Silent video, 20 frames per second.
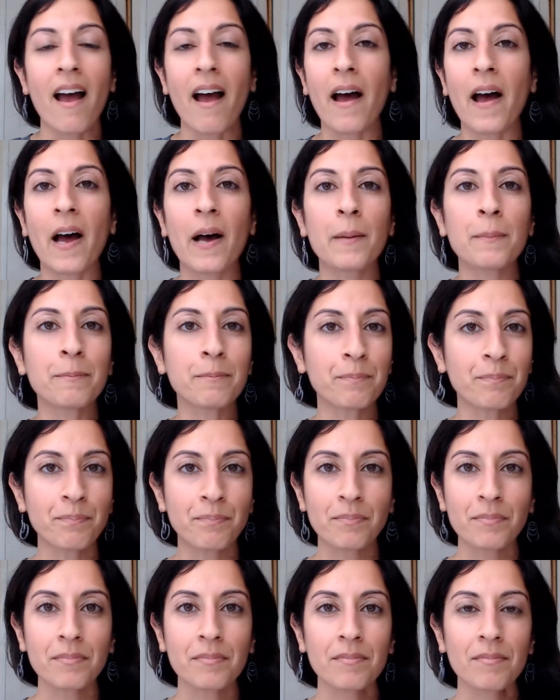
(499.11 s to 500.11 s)

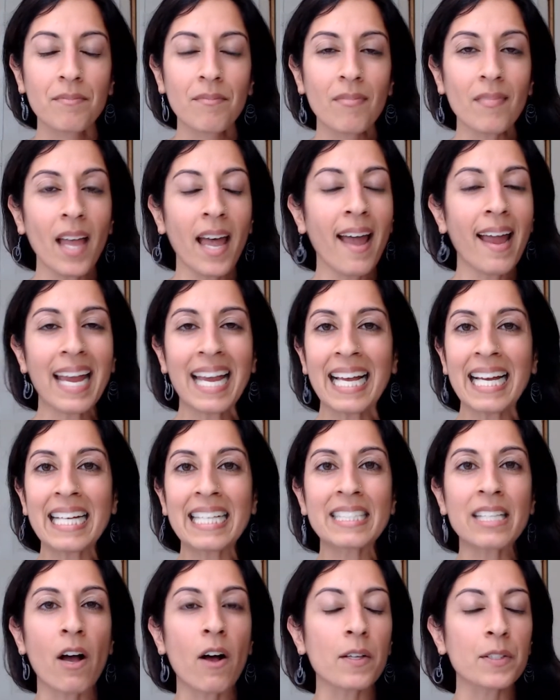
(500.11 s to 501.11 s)

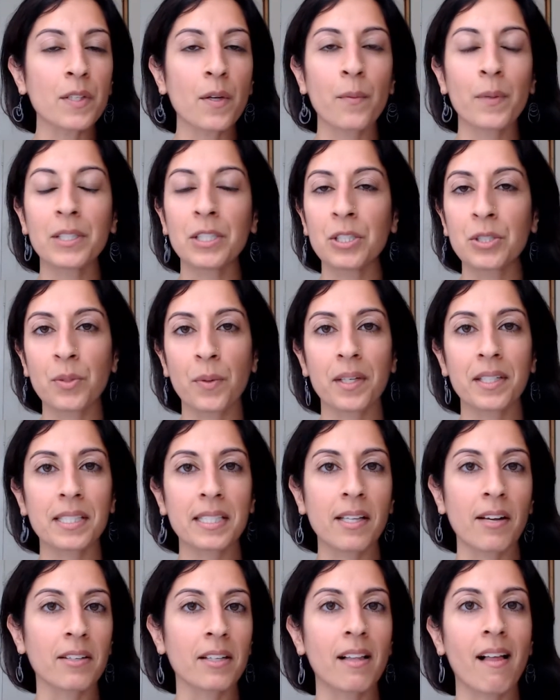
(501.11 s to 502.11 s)
And also when you join
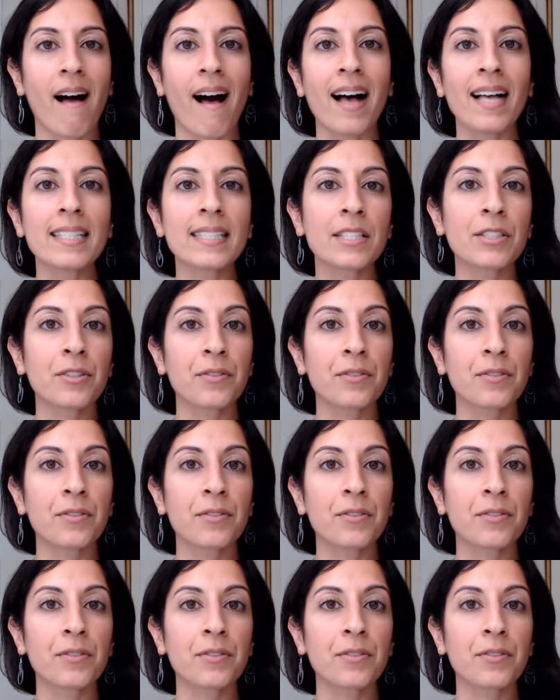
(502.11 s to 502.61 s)
us on class,